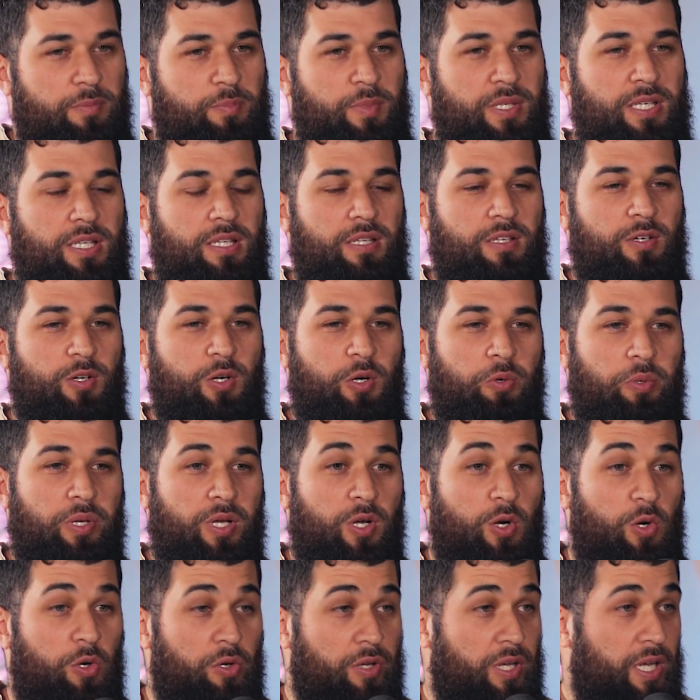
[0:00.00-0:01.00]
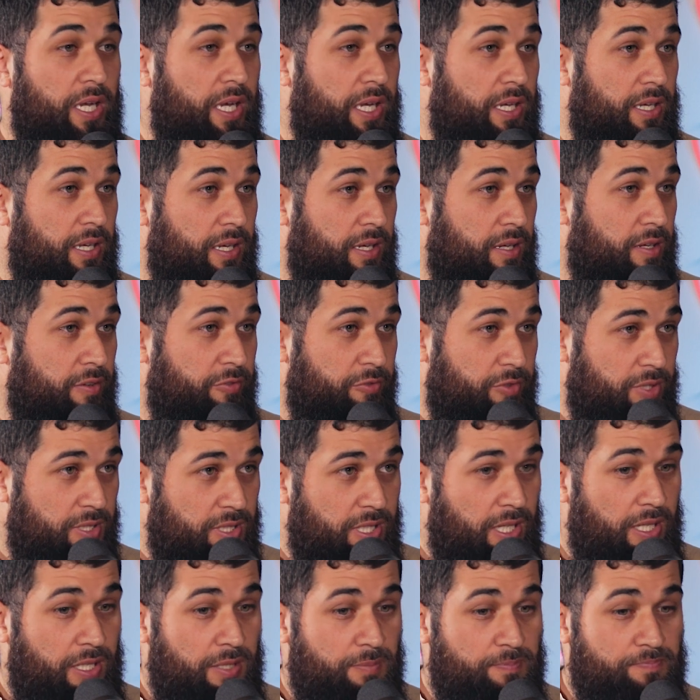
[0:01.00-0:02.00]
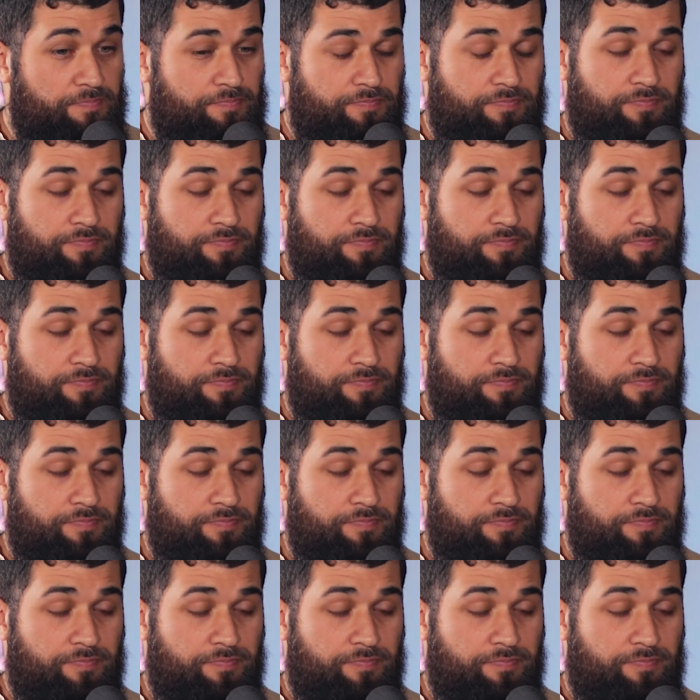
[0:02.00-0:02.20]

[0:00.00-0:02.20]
me going online every day.